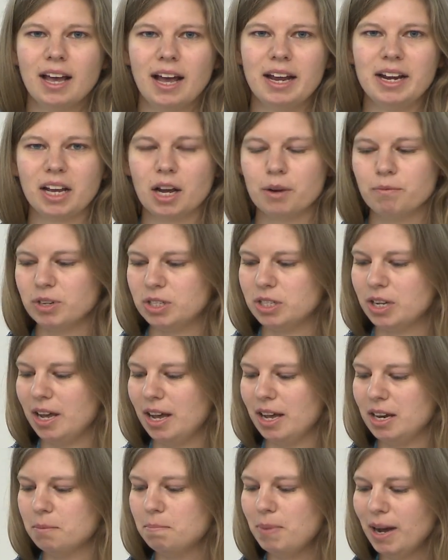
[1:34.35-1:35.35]
and it can
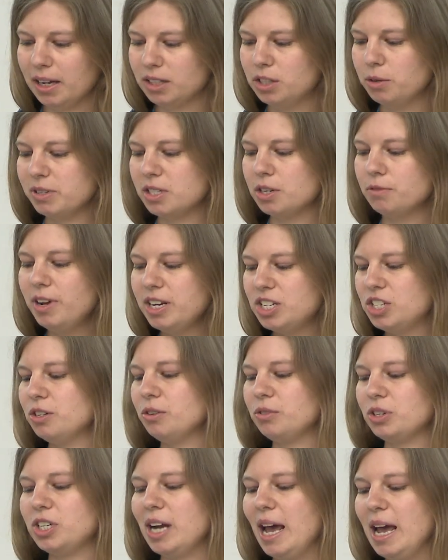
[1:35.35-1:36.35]
return back to its
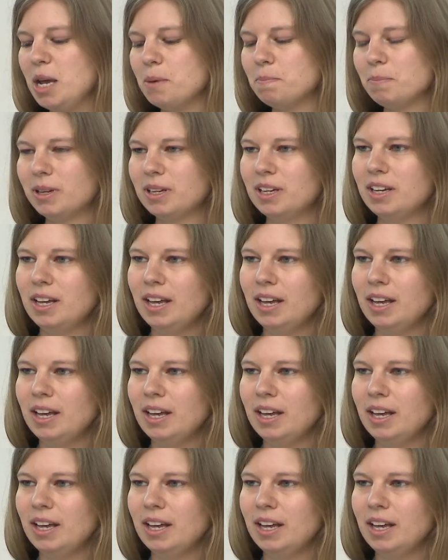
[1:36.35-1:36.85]
original shape,